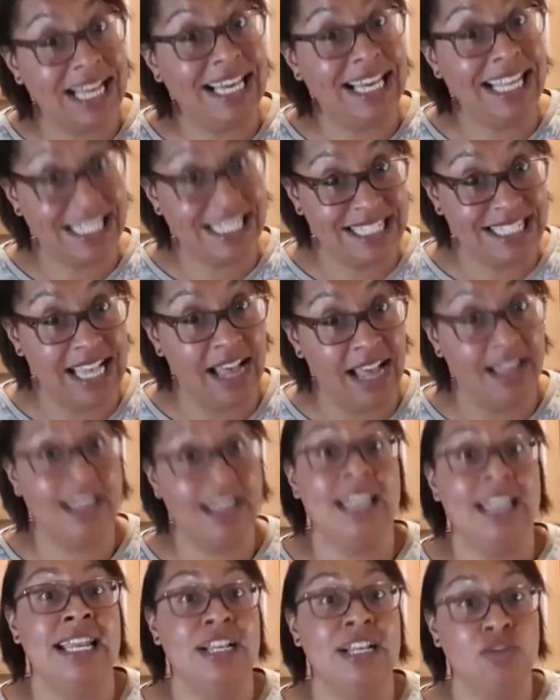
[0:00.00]
litter
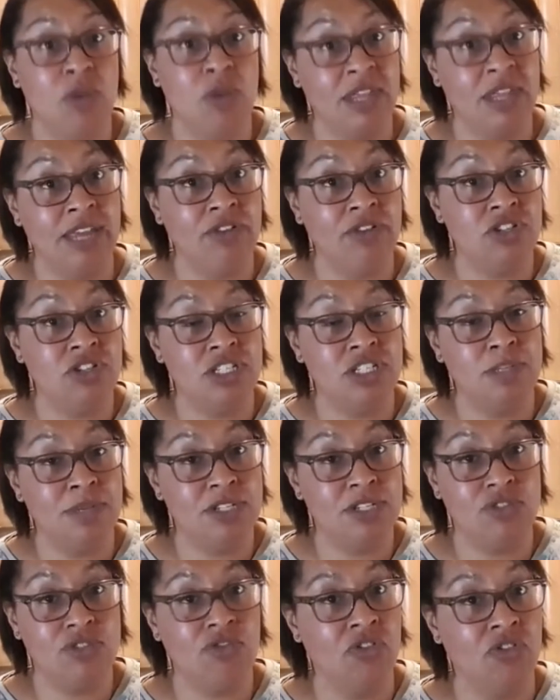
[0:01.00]
and that's why they were just a bit
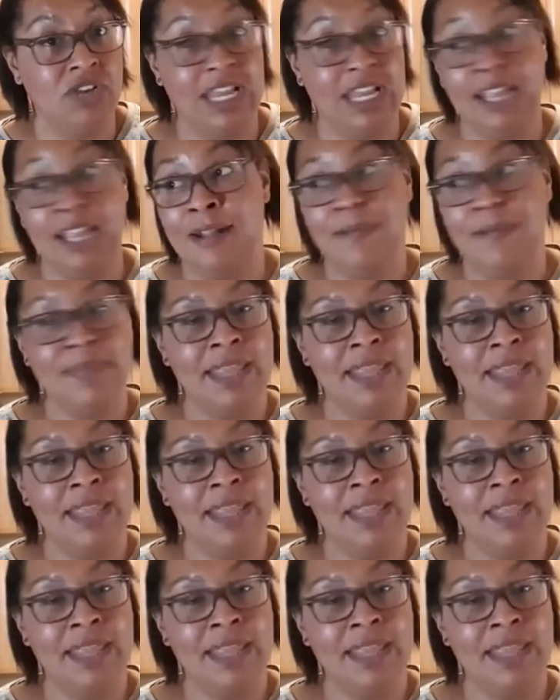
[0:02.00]
scrawny.